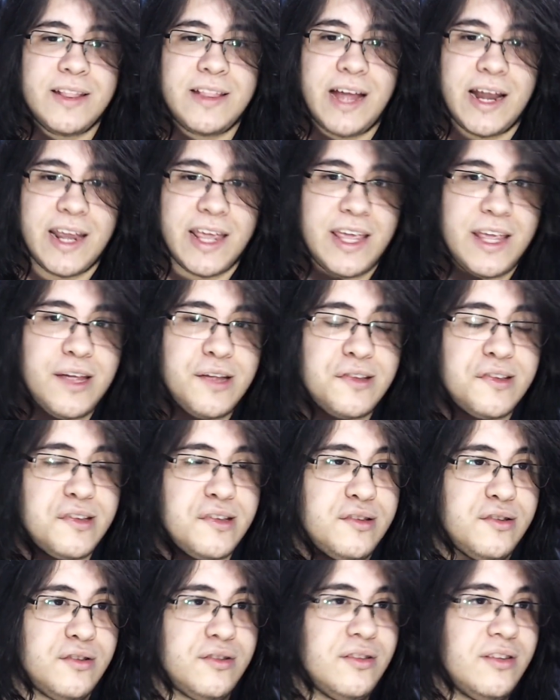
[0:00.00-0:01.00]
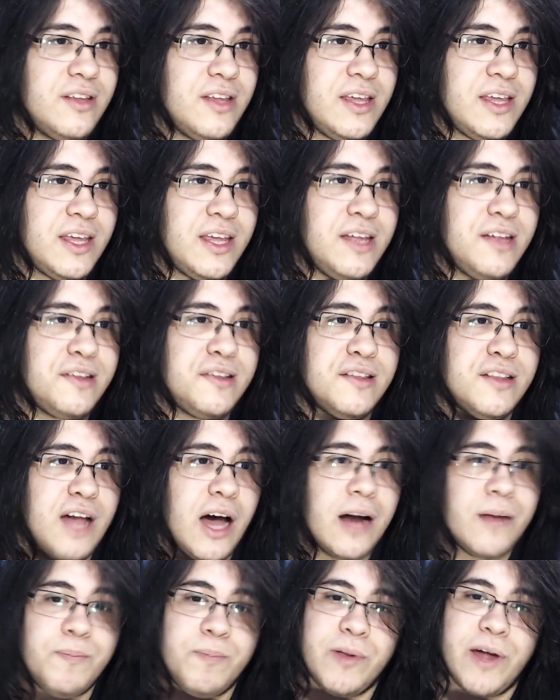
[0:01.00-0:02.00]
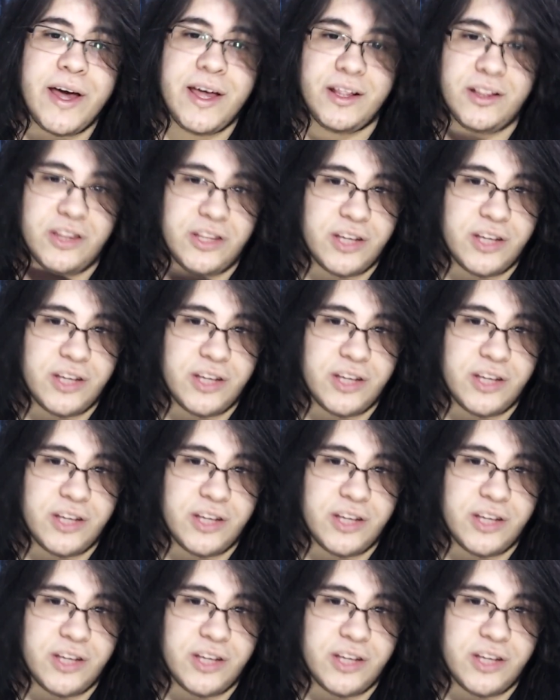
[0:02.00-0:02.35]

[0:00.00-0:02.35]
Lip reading: that he's not playing